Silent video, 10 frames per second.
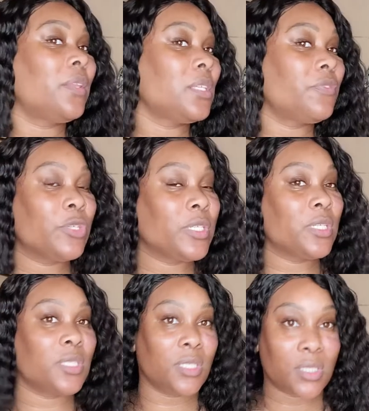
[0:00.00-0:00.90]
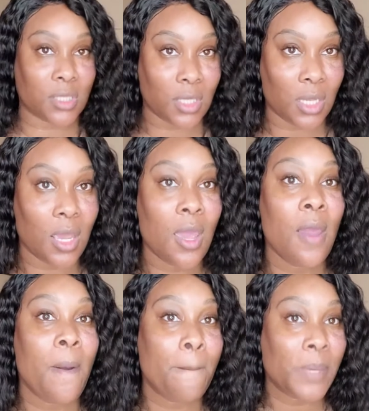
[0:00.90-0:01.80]
I think it's fourteen or sixteen,
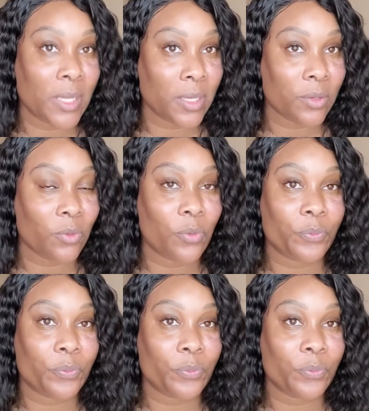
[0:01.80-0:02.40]
but